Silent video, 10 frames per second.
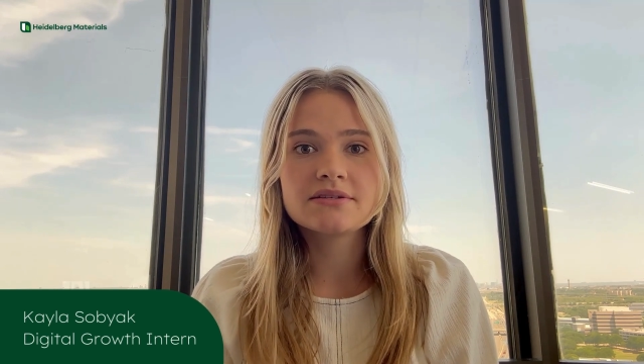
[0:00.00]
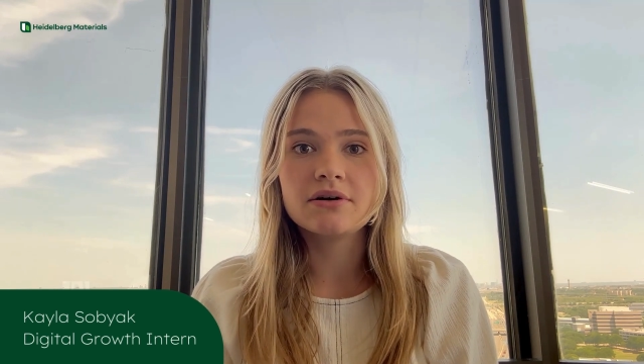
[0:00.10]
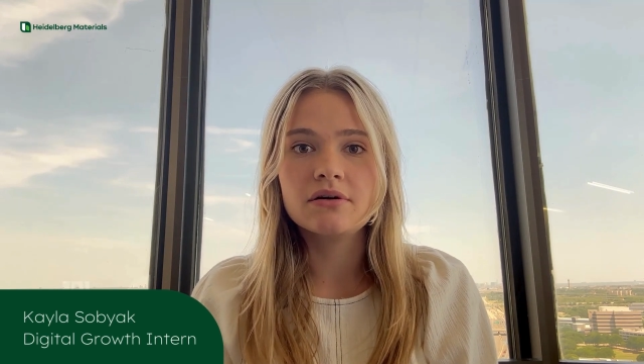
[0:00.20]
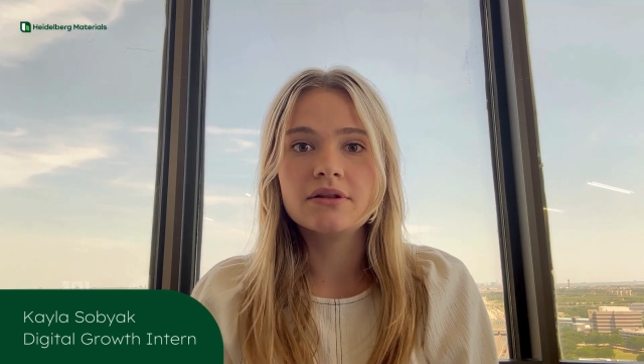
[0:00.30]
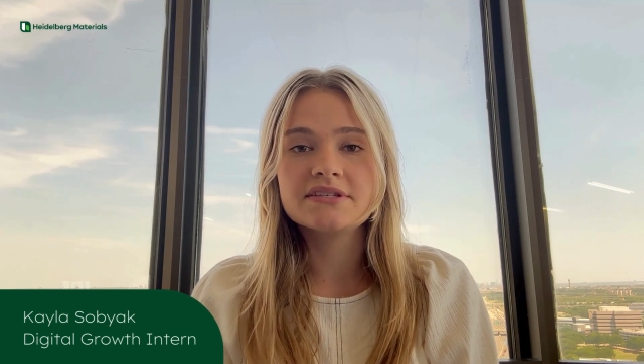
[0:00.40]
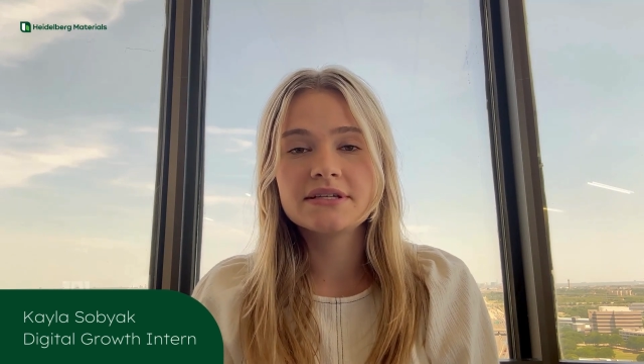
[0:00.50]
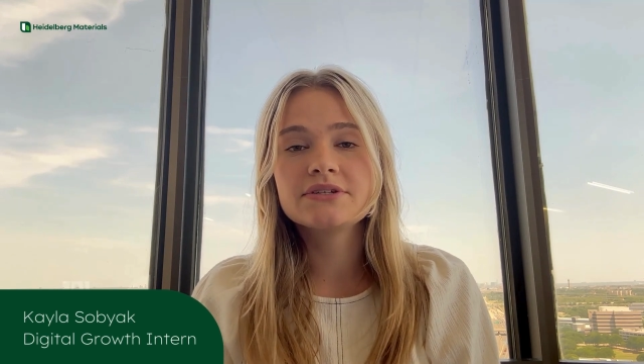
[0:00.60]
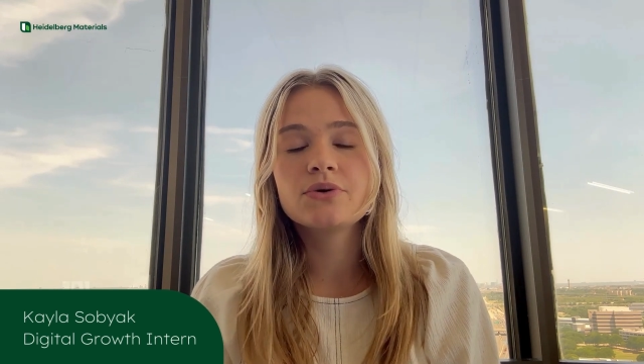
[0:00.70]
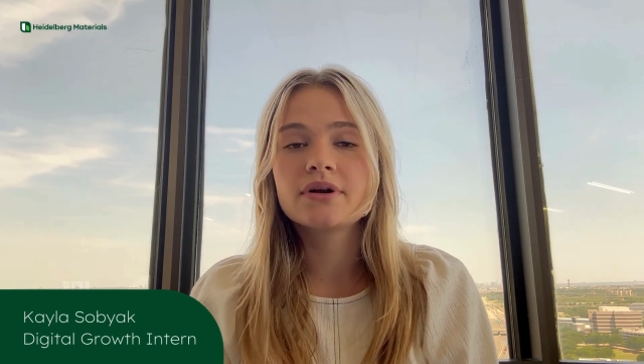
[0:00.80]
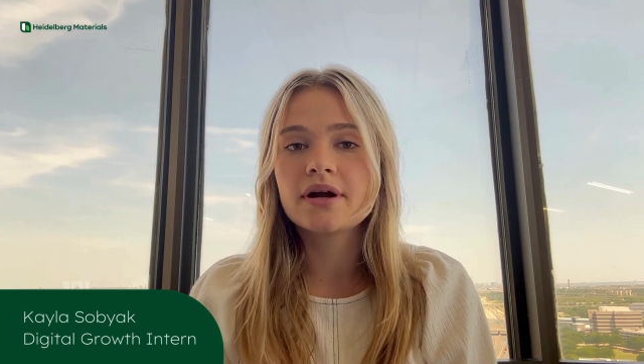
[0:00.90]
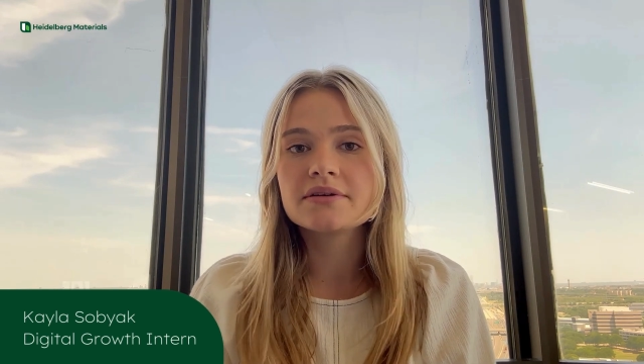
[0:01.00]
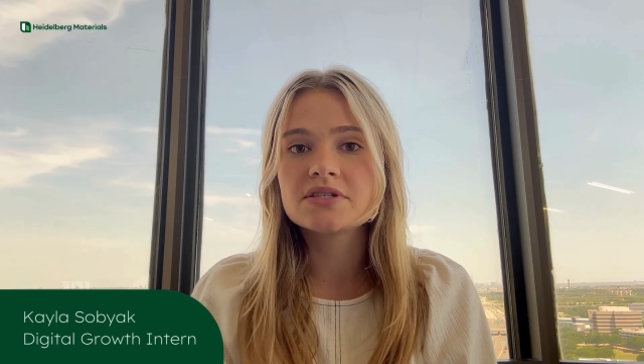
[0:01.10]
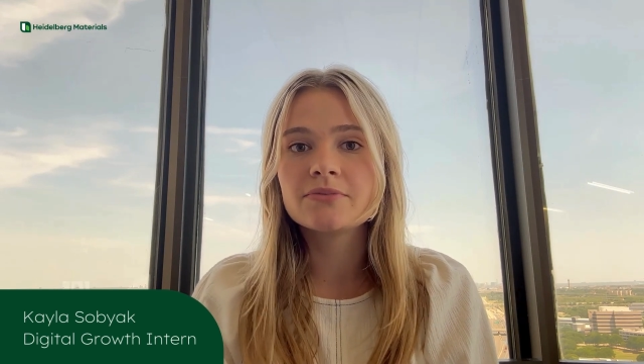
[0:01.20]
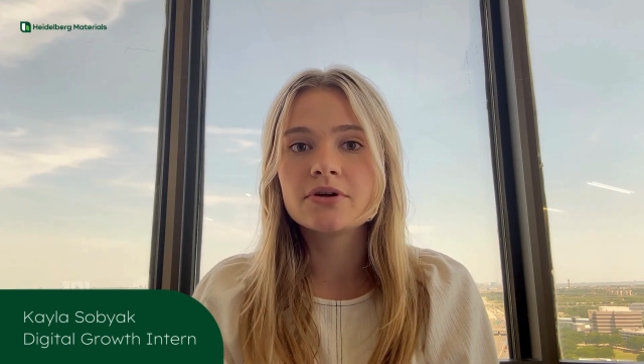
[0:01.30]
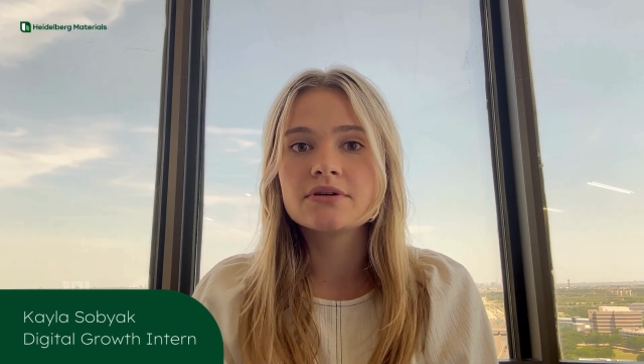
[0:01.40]
so listening to our
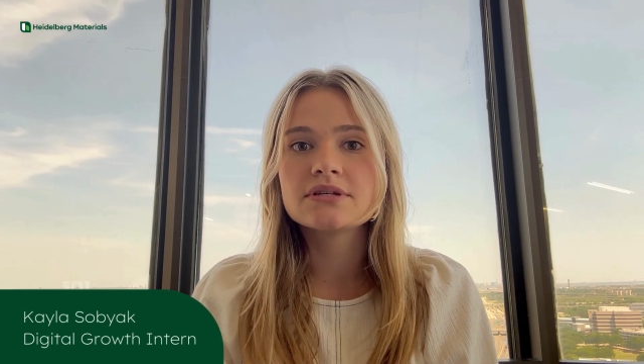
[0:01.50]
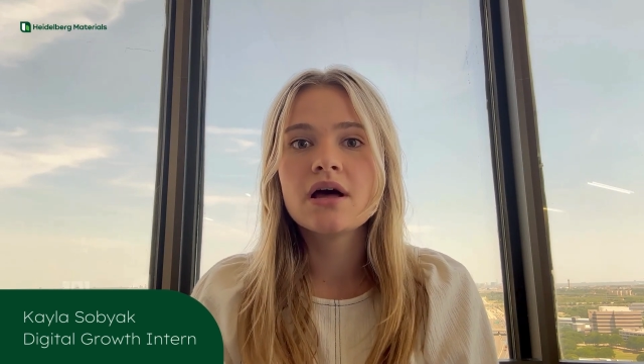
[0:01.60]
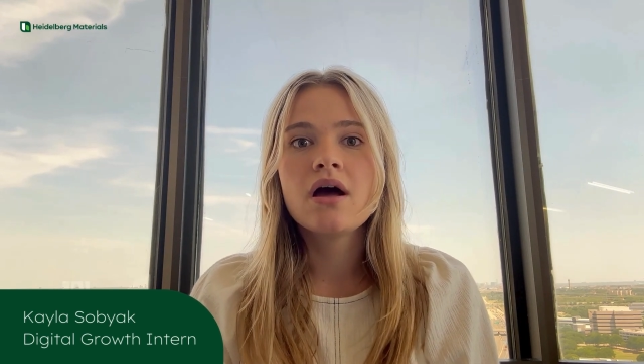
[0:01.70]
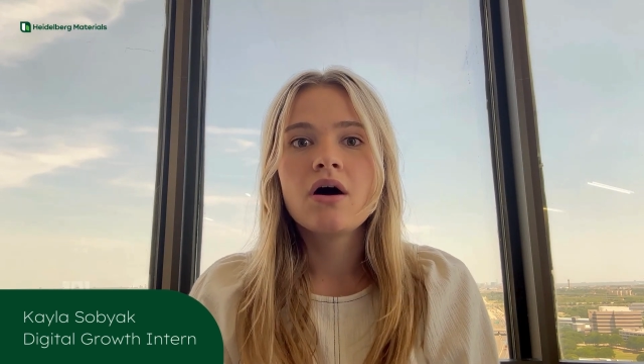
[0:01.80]
customers,